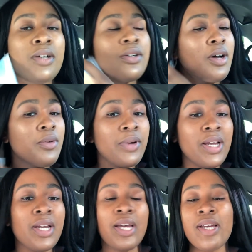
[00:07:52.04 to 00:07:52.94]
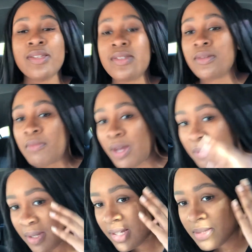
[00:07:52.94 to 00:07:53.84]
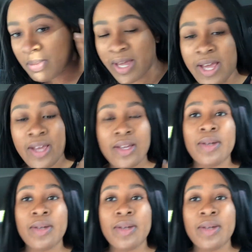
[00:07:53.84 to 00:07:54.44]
All right, guys, mama is back.